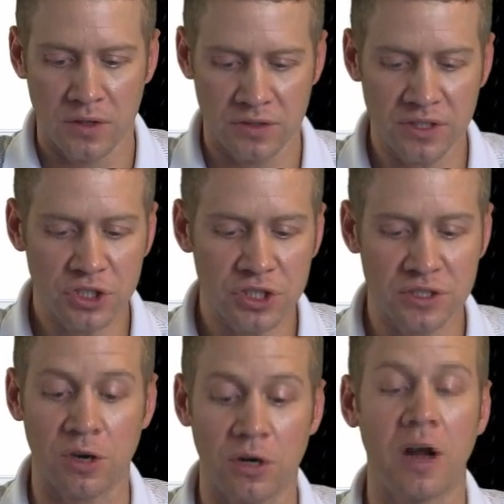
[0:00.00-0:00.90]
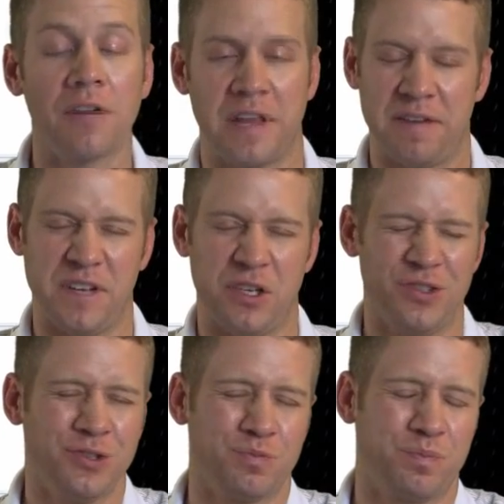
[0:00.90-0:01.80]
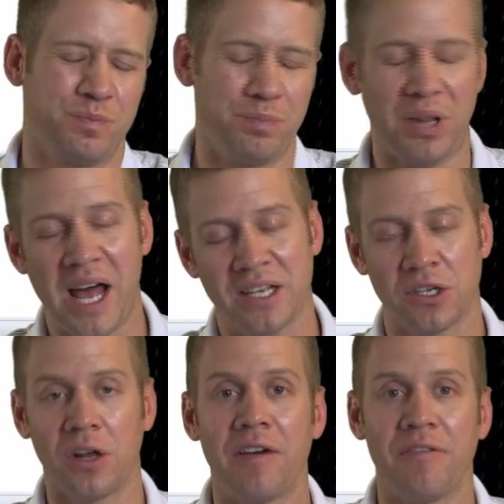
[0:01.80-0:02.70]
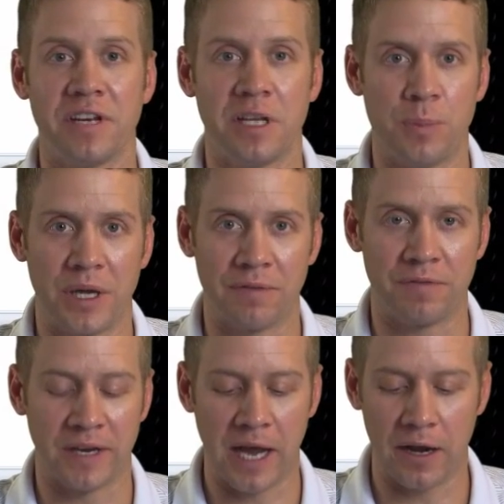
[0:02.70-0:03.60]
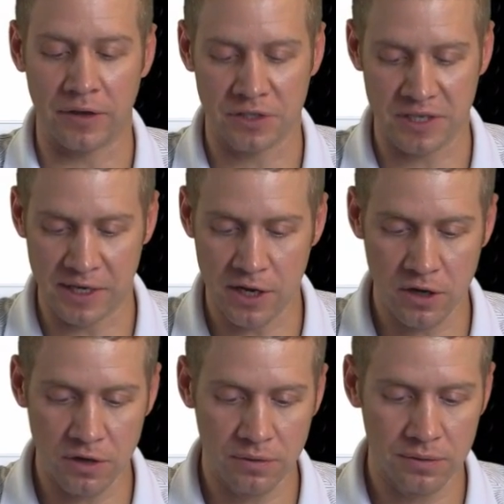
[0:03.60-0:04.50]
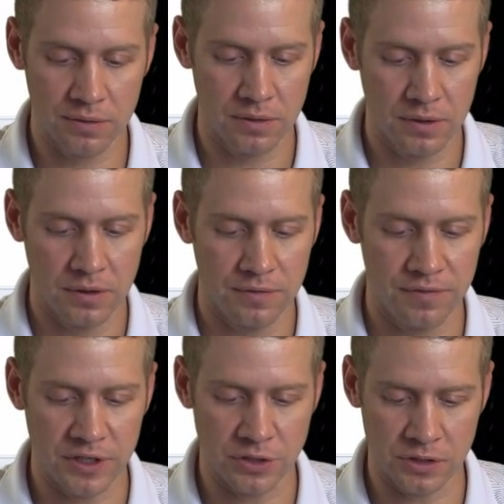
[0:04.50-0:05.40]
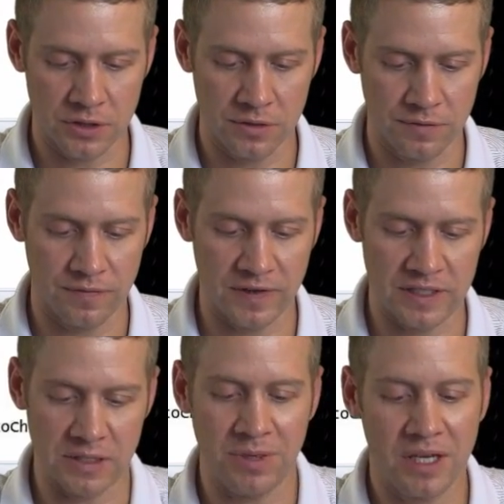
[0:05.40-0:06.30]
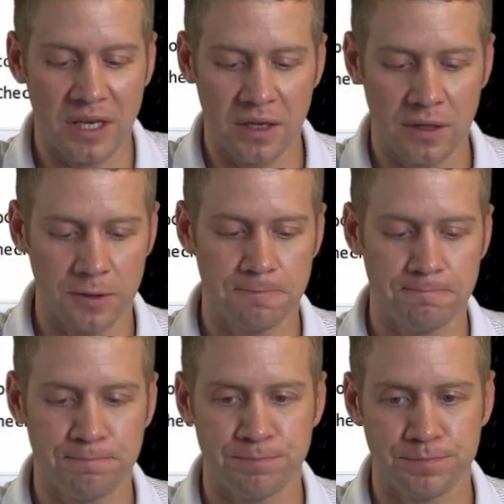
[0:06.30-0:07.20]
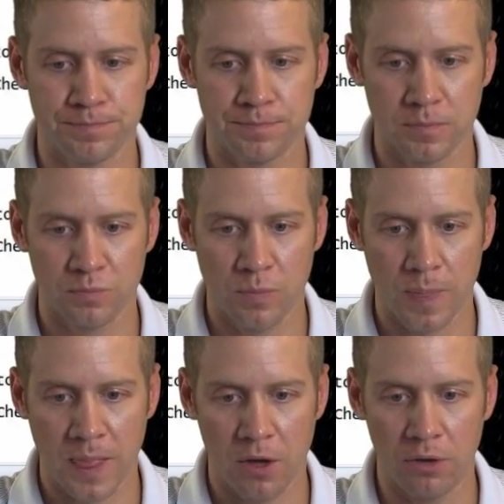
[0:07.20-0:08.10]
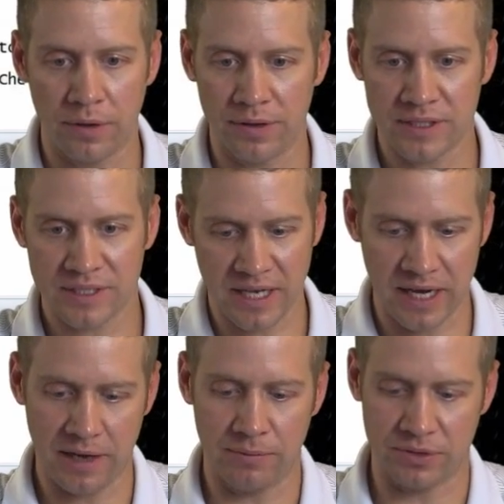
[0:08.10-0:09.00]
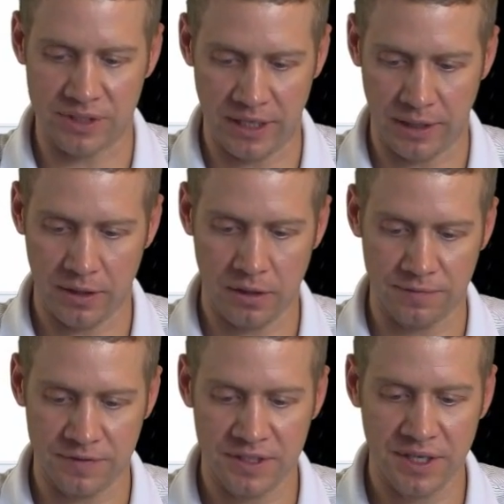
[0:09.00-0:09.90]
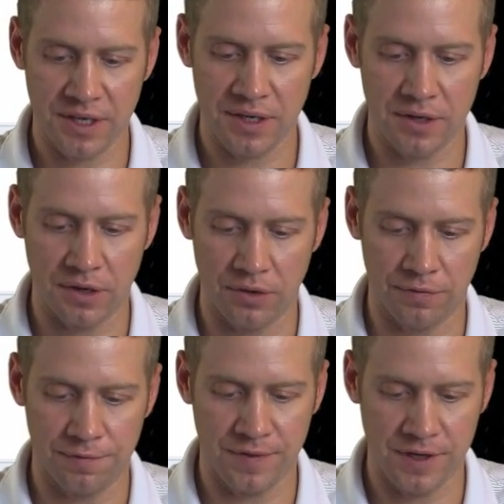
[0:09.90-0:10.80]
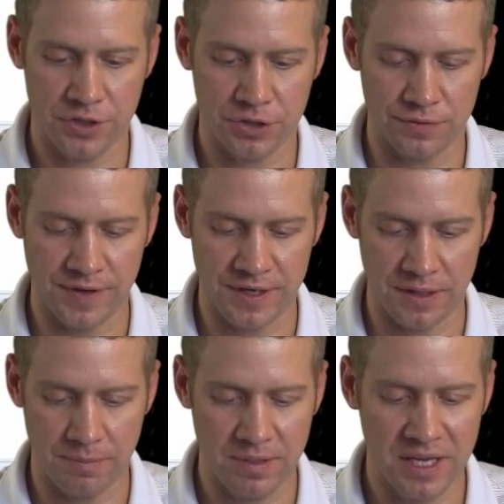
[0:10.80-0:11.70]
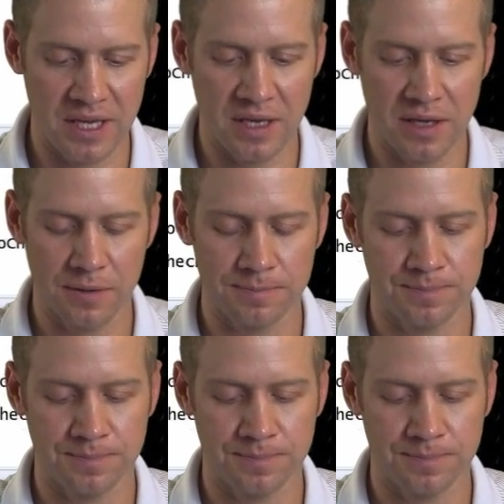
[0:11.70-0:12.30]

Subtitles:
So let's just turn off that feature. Let's blast all that VTP config out of there. Say no feature VTP. Go over to this side. We'll say conft no feature VTP.